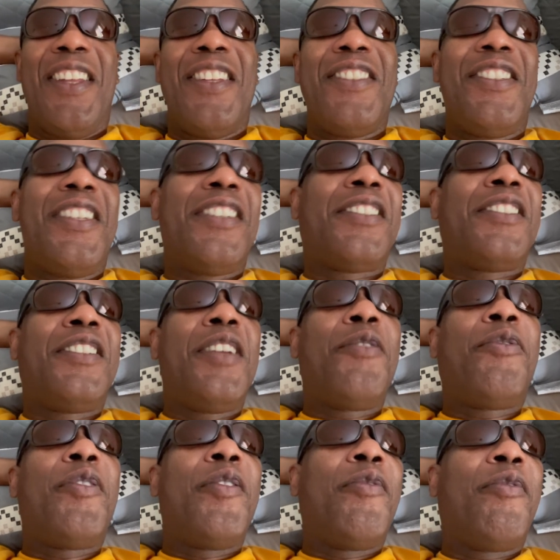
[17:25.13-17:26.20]
Just
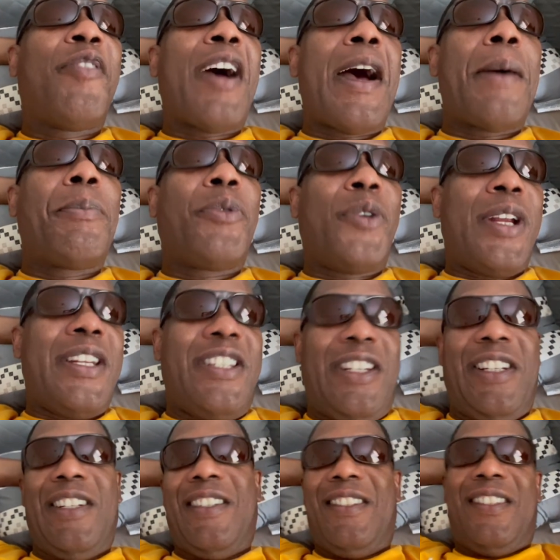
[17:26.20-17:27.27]
different
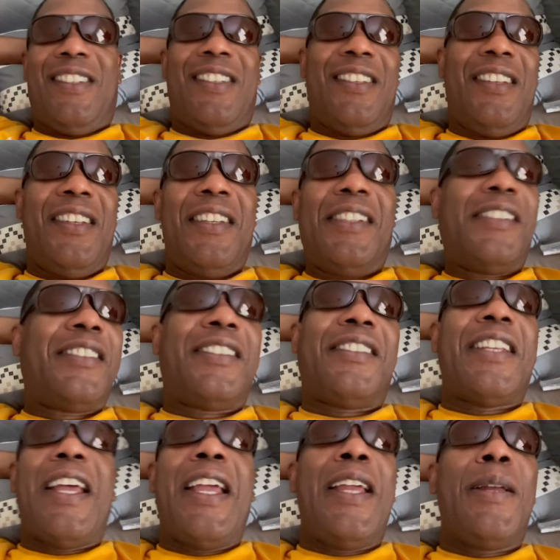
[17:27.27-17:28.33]
vibrations.
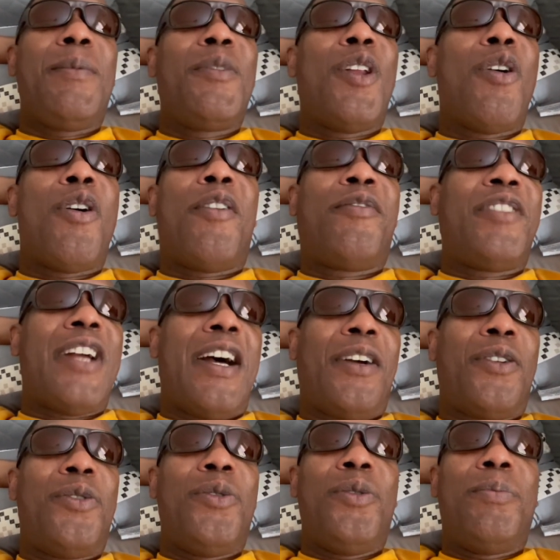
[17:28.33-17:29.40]
Same law of
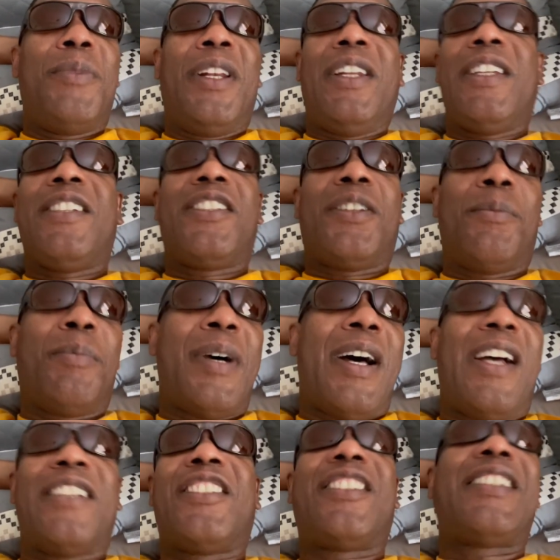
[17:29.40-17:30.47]
Yaqub Malik
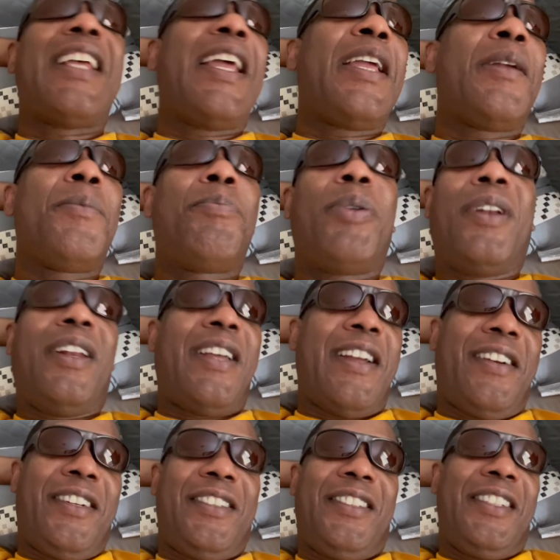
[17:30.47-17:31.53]
Shabazz. Same
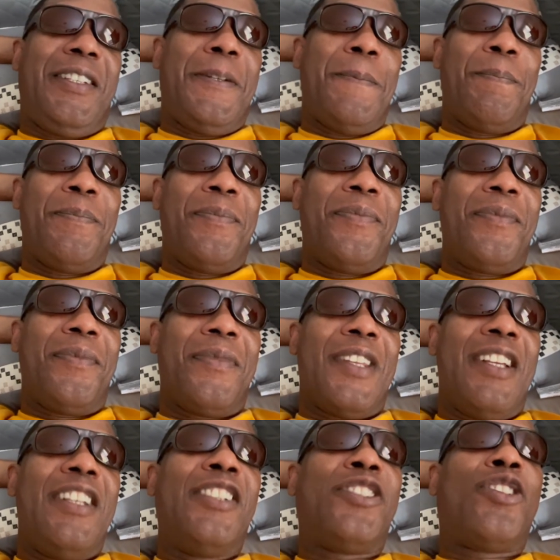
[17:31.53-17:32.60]
polarity.
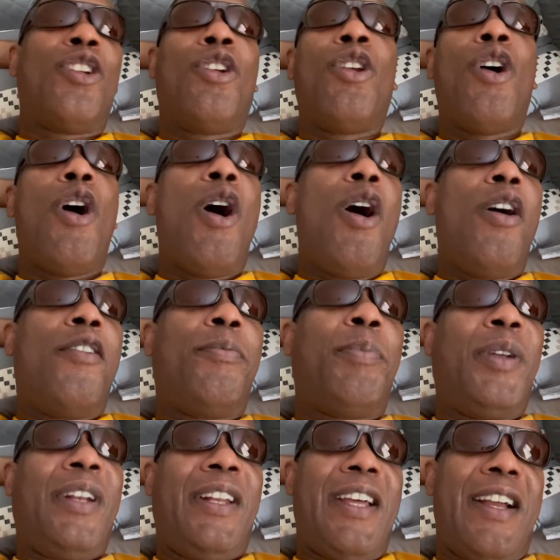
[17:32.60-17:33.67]
It's the law of
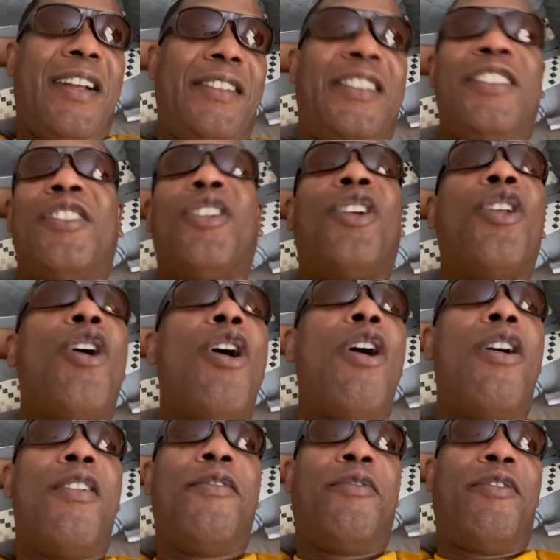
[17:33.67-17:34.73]
polarity, the
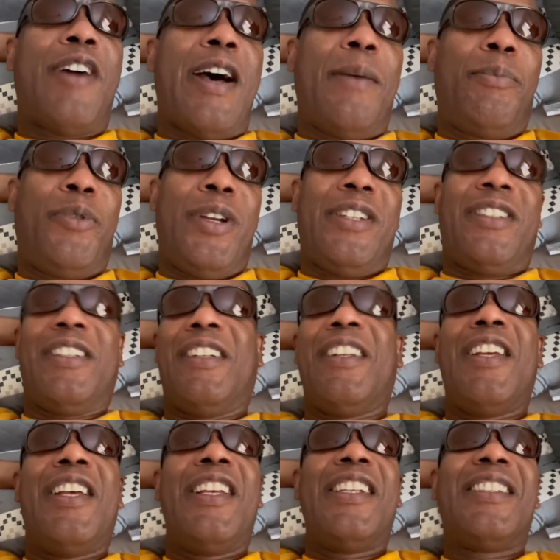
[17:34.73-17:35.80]
law of vibration.
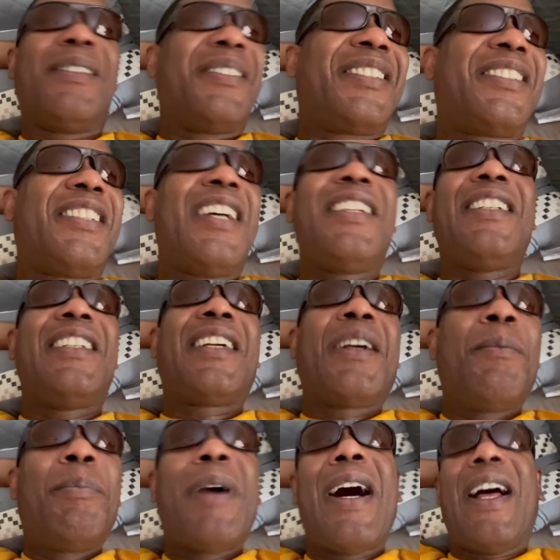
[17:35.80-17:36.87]
Study the
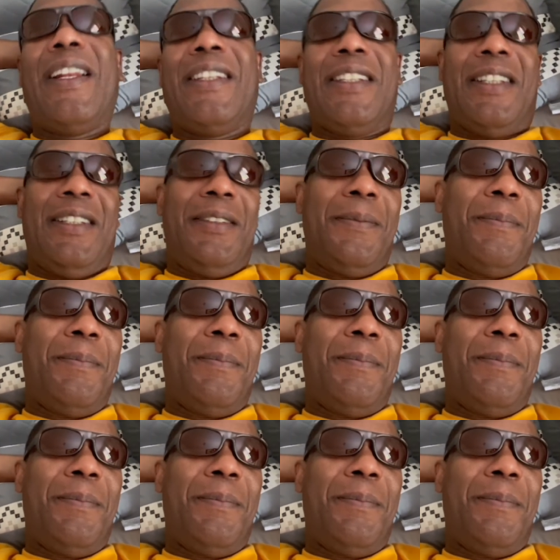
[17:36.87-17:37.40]
Kabbalion.